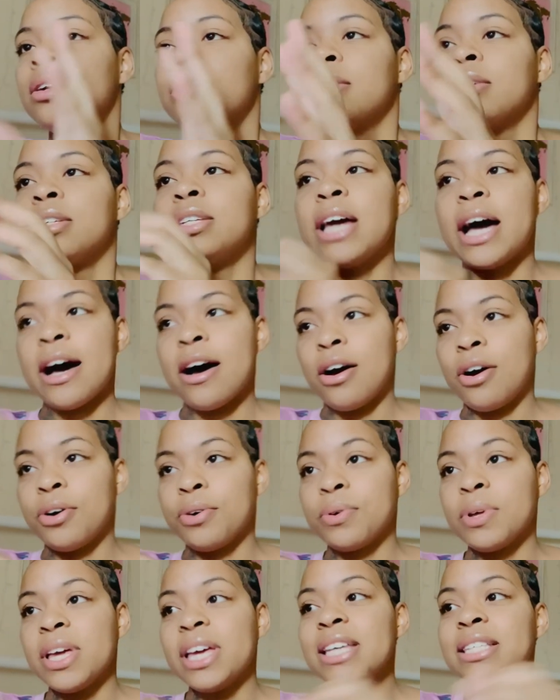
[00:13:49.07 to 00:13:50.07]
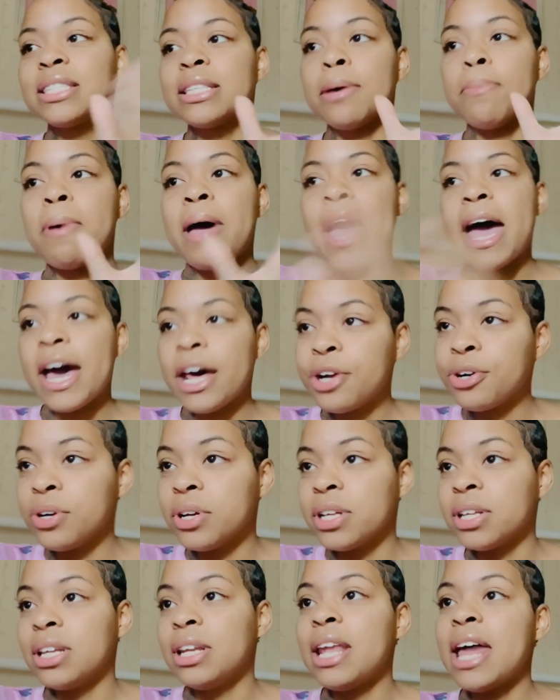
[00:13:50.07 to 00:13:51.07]
y'all, it's a
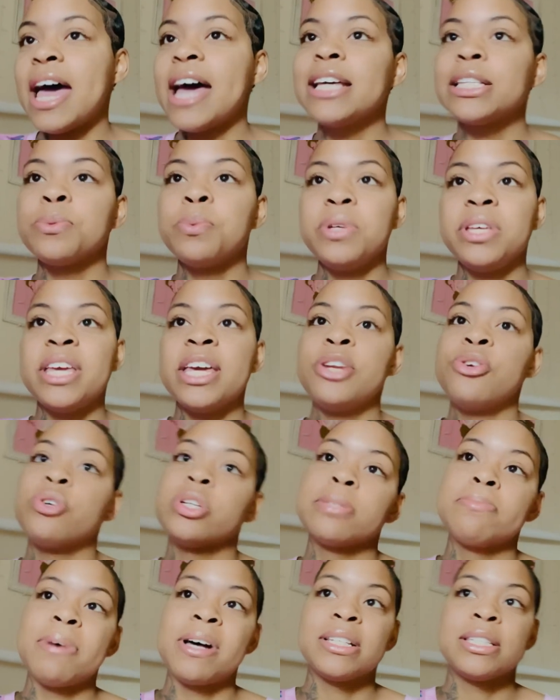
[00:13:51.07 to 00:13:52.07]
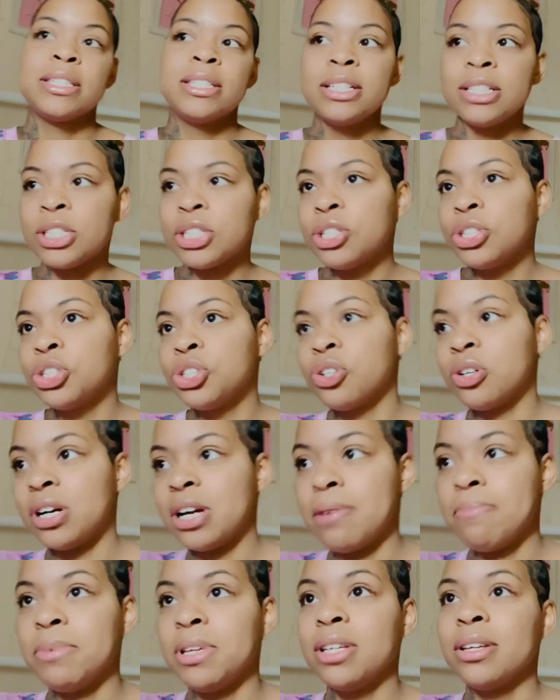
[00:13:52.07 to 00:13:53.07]
pattern. Last weekend, it was my sister
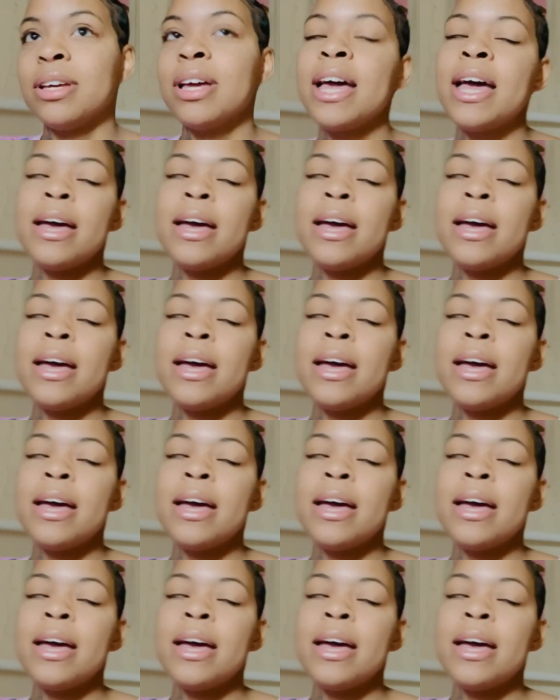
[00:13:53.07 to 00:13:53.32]
trying me.